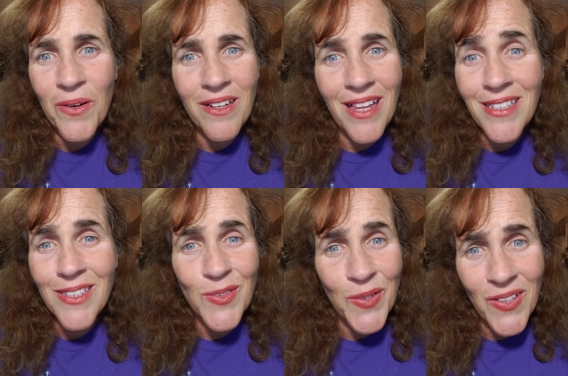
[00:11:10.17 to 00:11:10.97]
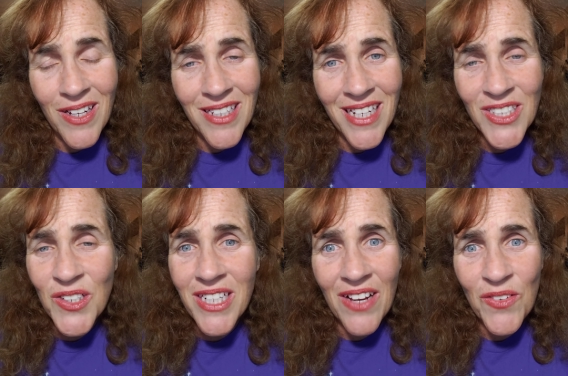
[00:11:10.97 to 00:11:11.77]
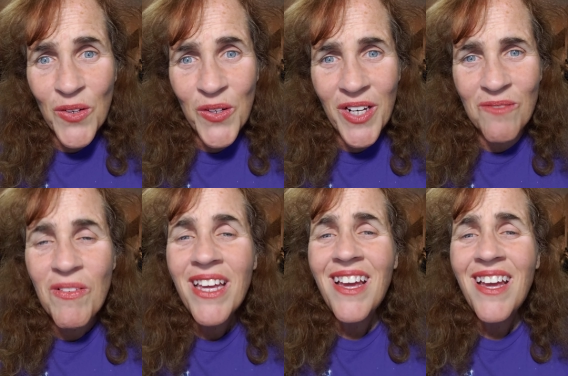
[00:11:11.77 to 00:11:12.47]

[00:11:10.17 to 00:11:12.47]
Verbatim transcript: wear glasses or contacts, you're going to have to earn them.